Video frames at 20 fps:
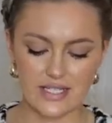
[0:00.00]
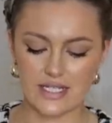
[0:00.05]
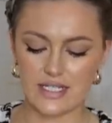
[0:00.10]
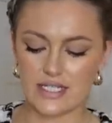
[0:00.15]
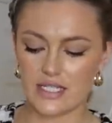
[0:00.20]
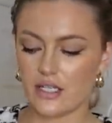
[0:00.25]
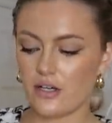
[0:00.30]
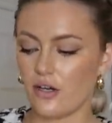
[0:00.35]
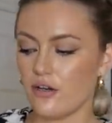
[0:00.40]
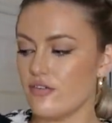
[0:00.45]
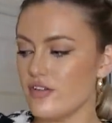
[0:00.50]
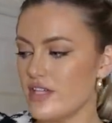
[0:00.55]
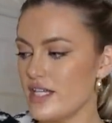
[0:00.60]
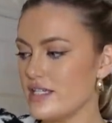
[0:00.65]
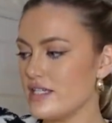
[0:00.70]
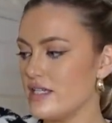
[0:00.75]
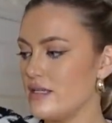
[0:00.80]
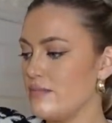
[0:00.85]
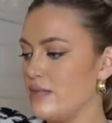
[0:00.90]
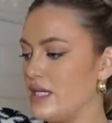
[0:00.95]
I did go for
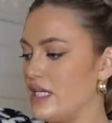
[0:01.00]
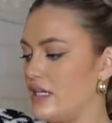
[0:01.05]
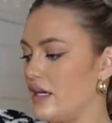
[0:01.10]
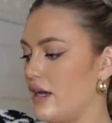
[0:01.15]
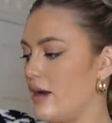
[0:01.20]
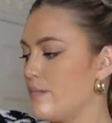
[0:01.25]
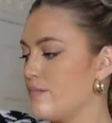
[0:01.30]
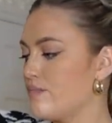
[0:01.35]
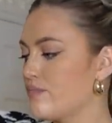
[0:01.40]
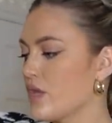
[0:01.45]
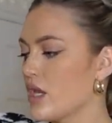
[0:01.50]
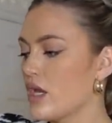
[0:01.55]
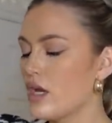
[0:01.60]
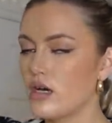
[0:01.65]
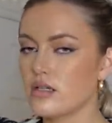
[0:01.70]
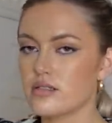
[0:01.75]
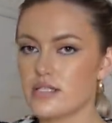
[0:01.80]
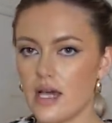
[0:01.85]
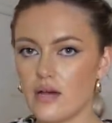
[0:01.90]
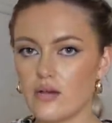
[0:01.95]
this in a medium.
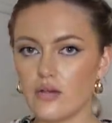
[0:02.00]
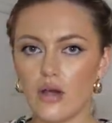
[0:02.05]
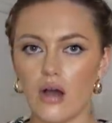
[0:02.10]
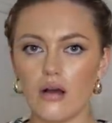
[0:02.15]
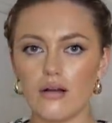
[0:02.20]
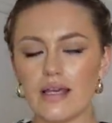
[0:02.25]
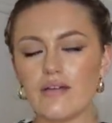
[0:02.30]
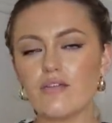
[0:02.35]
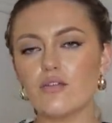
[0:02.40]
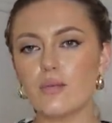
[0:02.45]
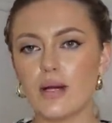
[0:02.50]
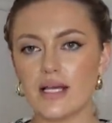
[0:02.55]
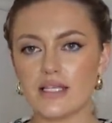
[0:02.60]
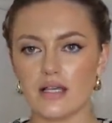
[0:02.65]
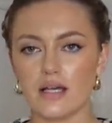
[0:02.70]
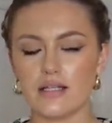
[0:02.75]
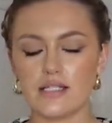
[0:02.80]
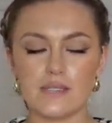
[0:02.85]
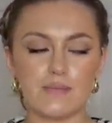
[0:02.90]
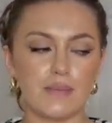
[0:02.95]
I'll tell you, I'll leave all my
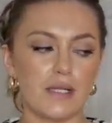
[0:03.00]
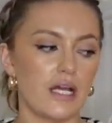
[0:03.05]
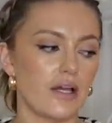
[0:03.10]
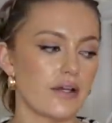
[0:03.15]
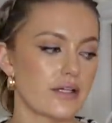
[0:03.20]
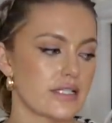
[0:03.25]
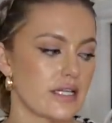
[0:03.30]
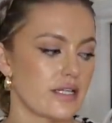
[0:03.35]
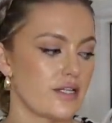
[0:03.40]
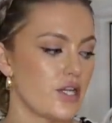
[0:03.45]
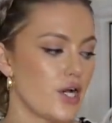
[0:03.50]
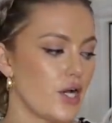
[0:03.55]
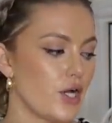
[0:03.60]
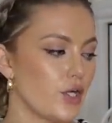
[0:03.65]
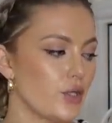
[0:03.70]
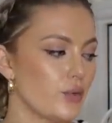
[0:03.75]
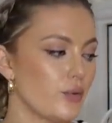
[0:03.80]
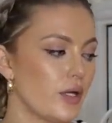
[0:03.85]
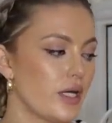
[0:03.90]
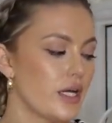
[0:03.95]
sizes below because I
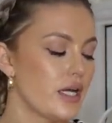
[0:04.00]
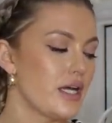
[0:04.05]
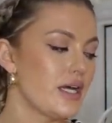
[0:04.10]
know